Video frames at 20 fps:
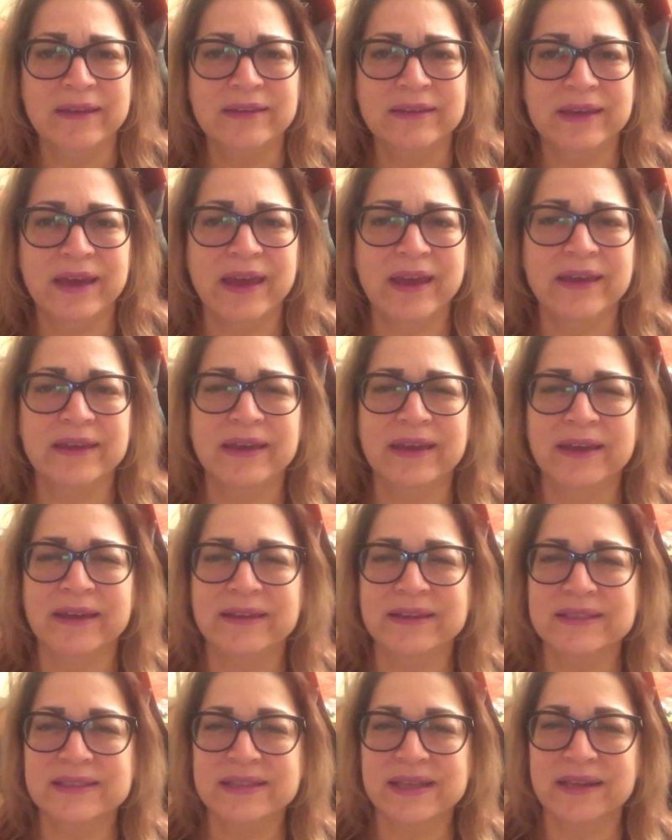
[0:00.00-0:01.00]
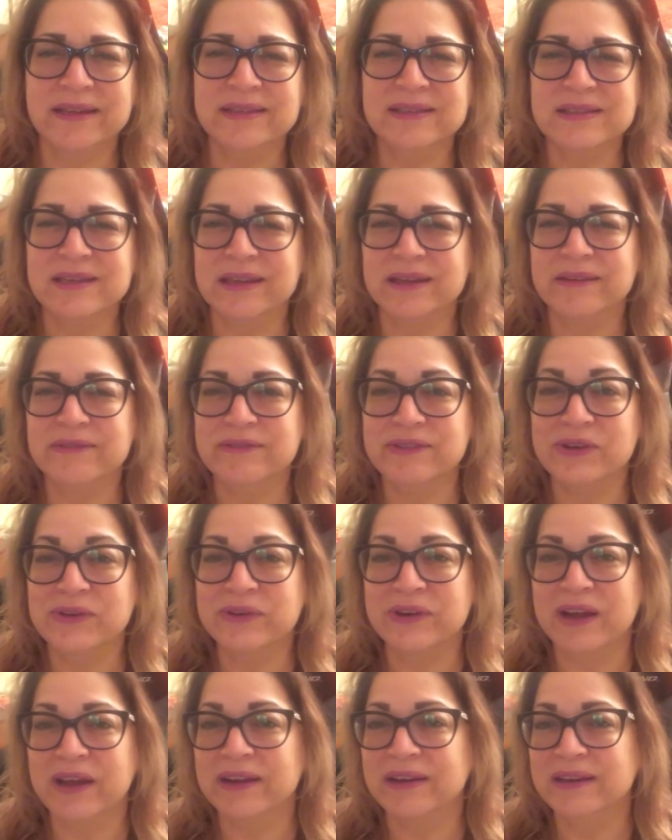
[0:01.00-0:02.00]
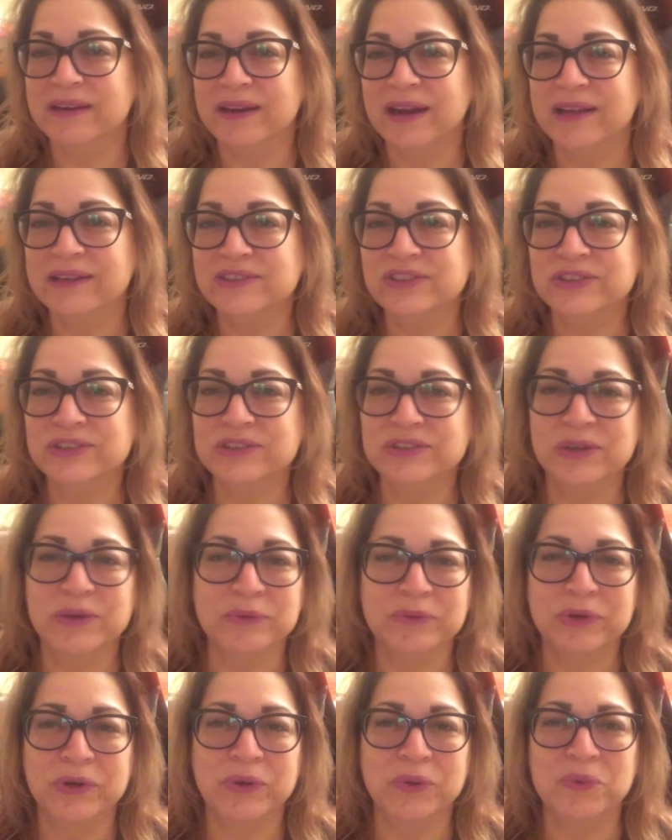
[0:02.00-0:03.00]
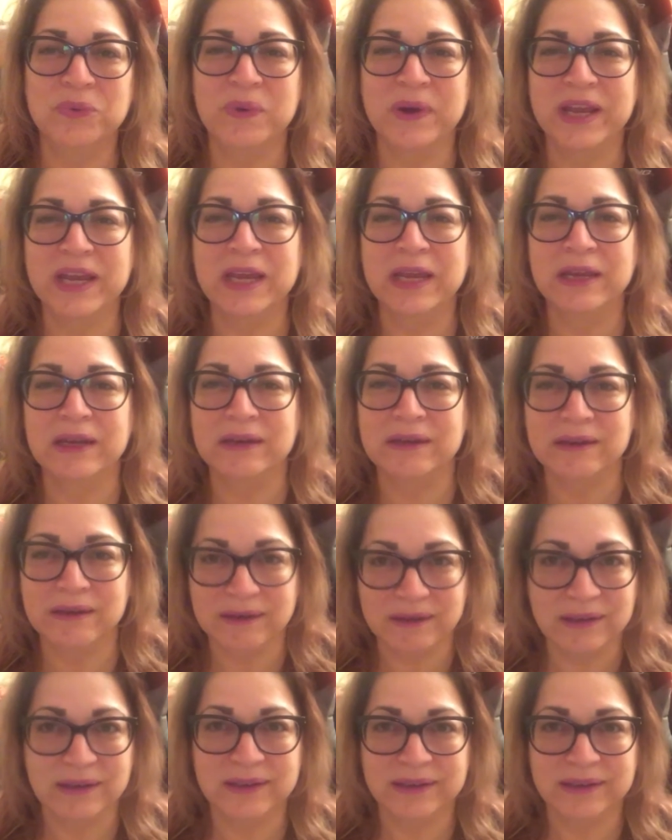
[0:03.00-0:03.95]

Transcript: yeah, the Senate's going to vote on it. I just don't know when.